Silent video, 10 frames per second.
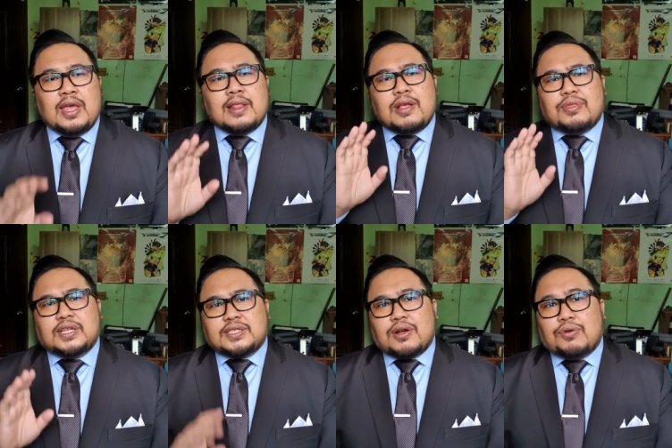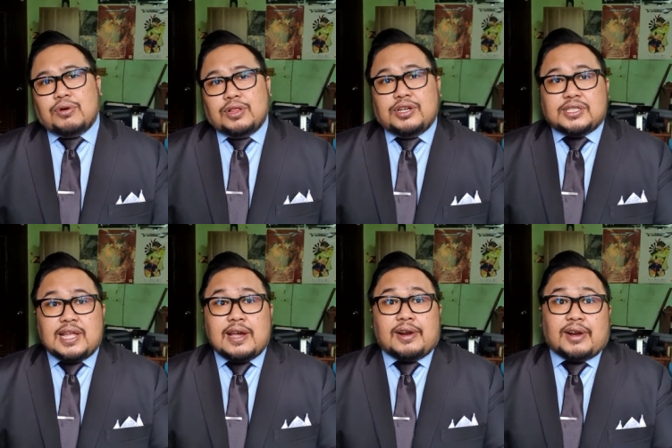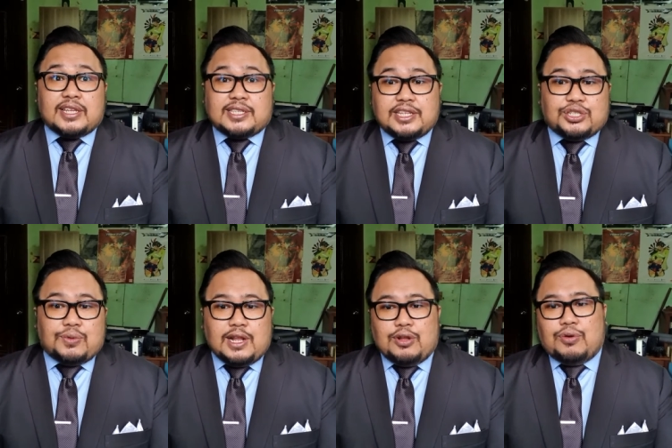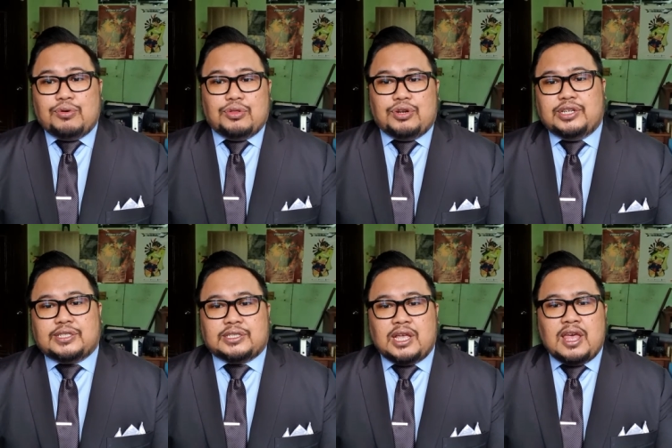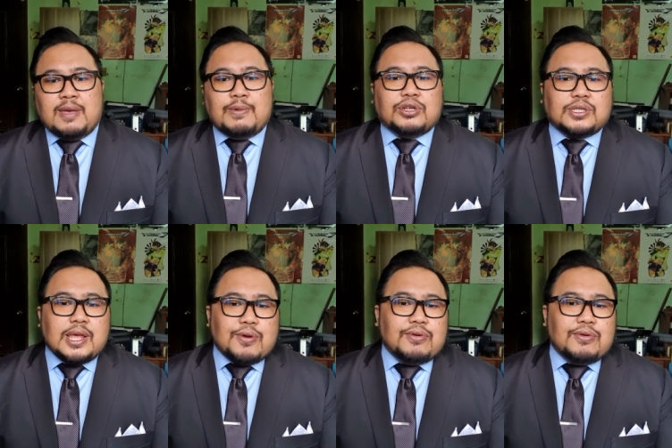Now, the stockholders, they are residual owners because they